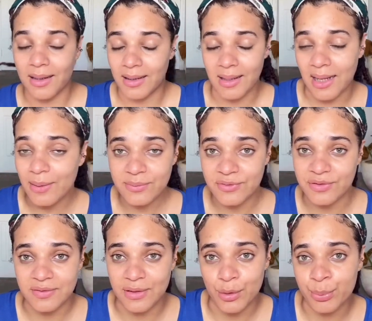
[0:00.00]
I was
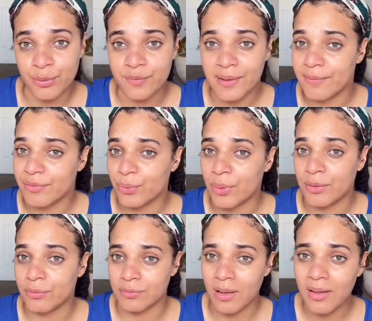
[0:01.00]
just going to prove everyone
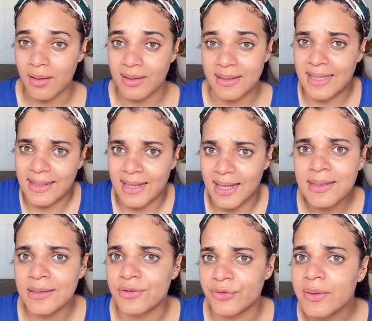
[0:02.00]
wrong that I
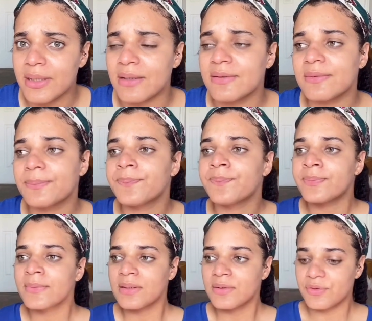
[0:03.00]
could do this.
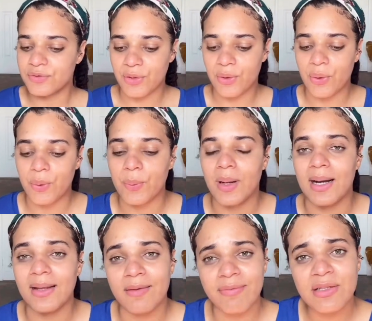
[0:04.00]
So
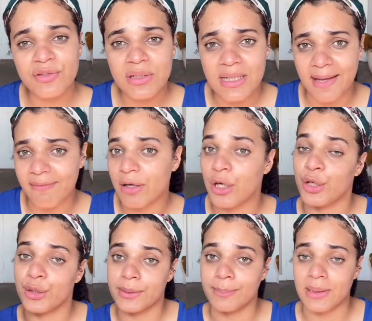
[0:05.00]
I eventually gave
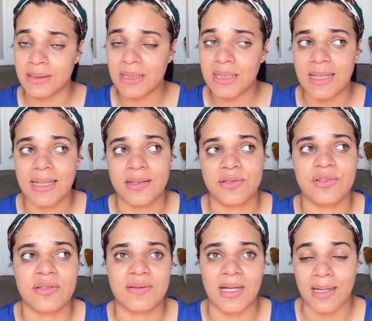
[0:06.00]
her the money and
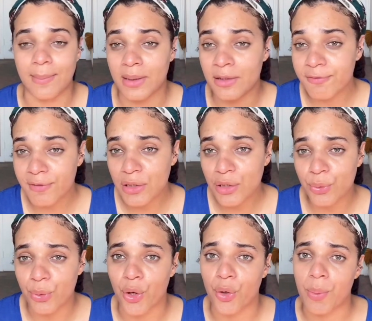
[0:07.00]
she's like, I'm going to follow
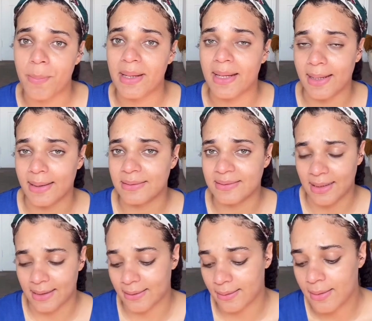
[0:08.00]
you home and
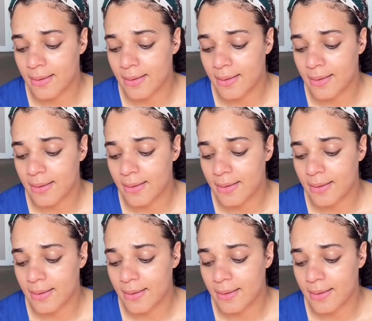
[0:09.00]
then